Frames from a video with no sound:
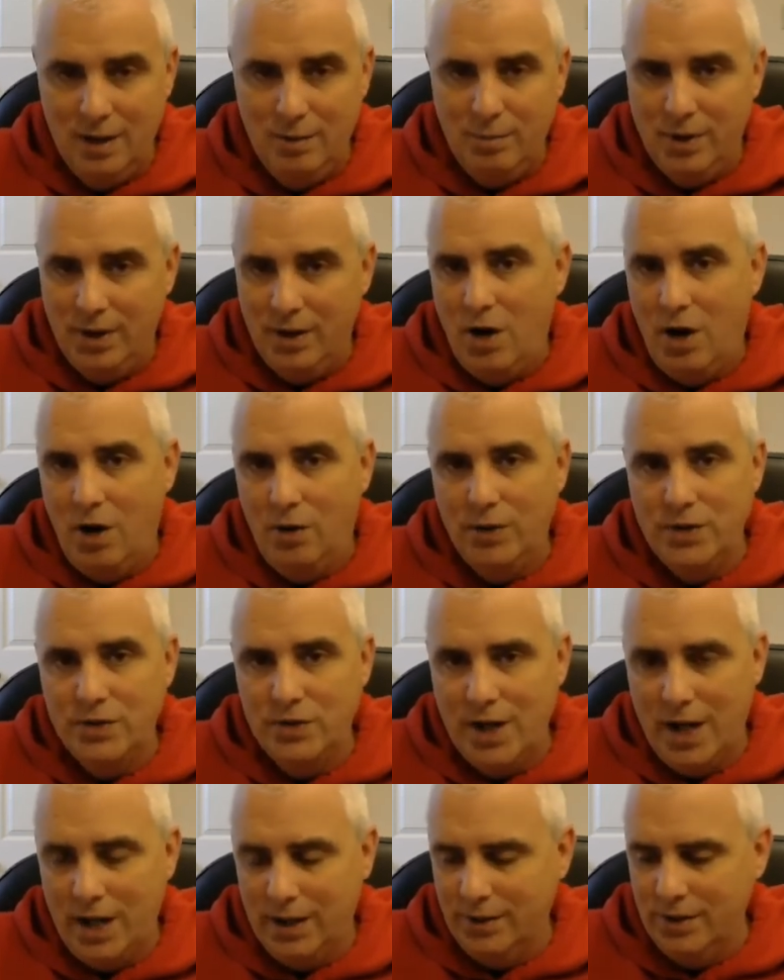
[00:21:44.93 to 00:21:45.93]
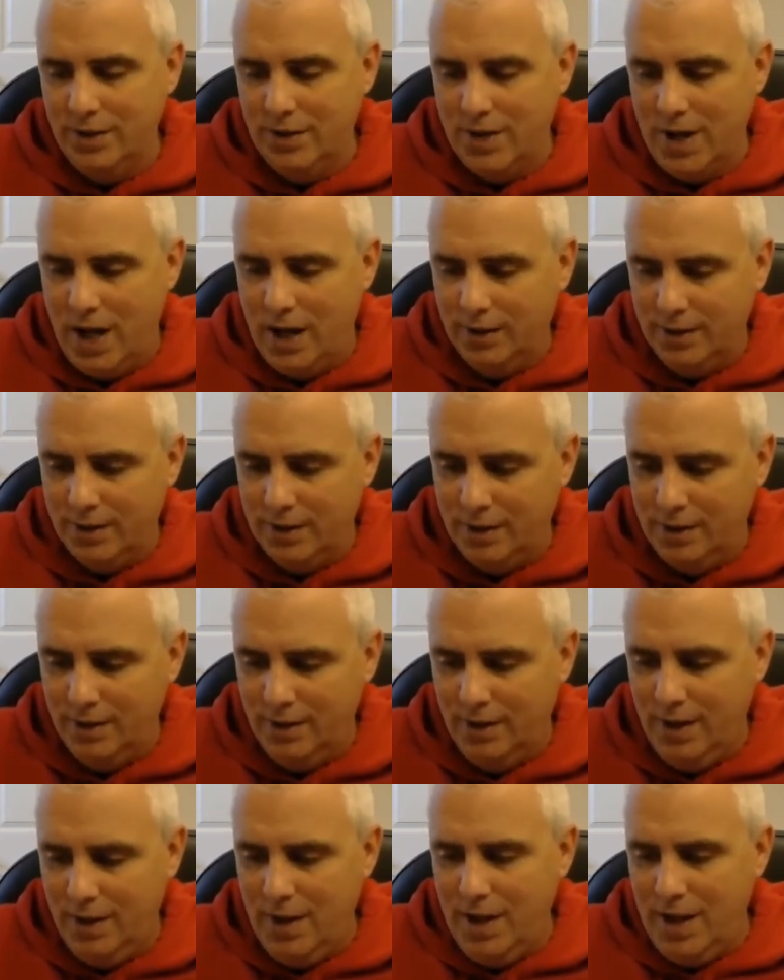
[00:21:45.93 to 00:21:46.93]
but always talk to your doctor
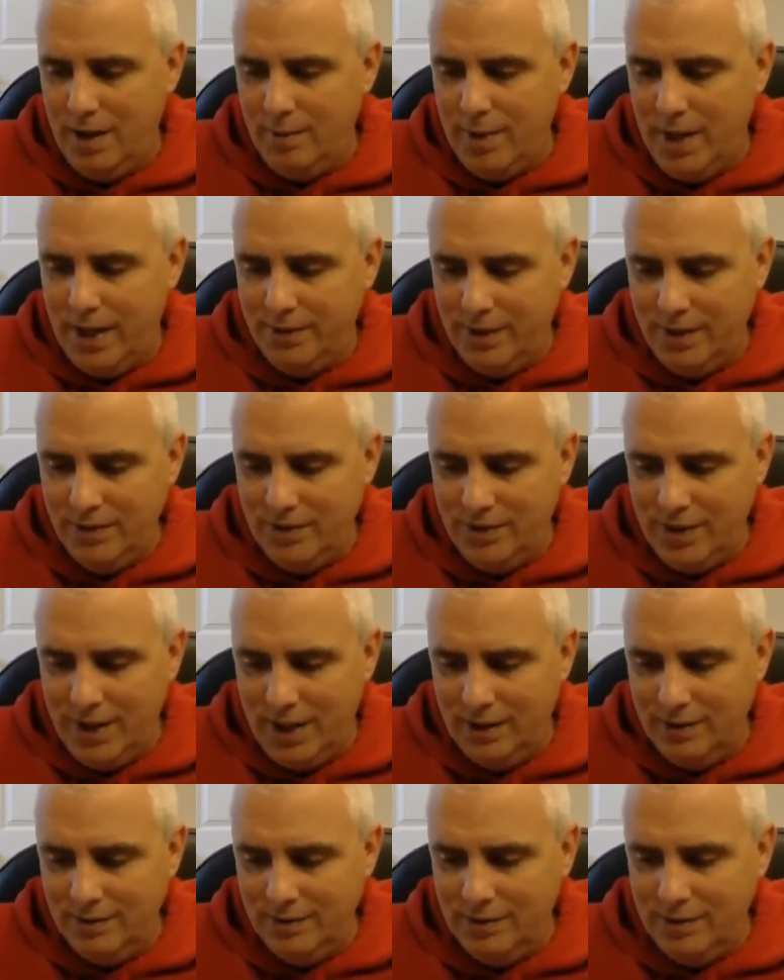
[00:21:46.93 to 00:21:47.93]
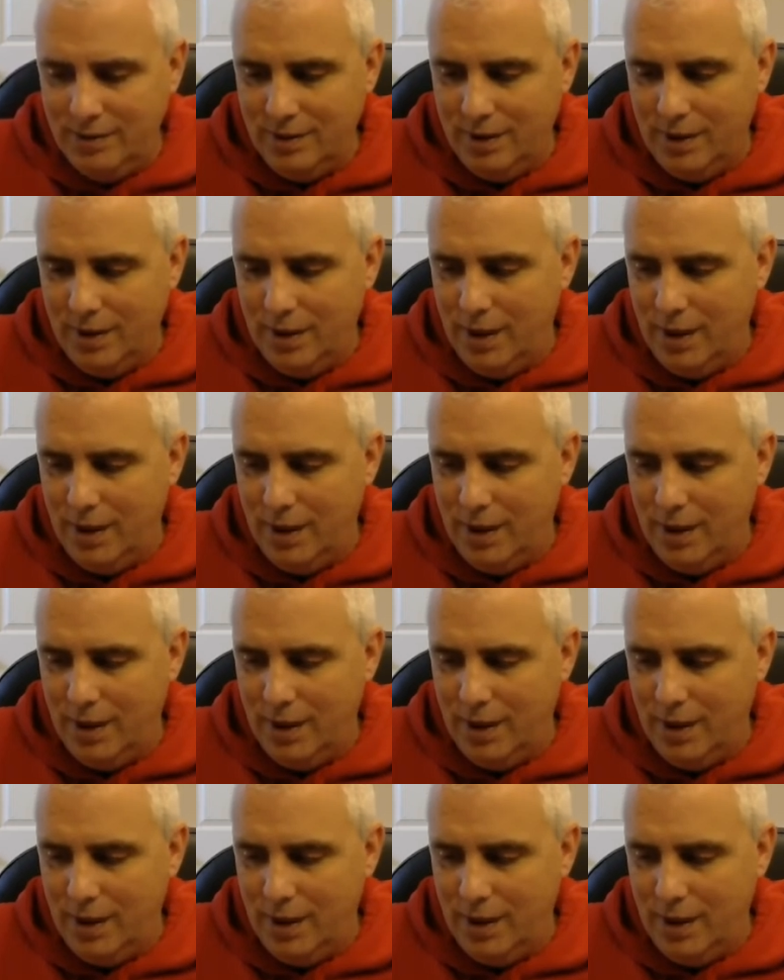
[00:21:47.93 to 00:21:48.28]
about these things.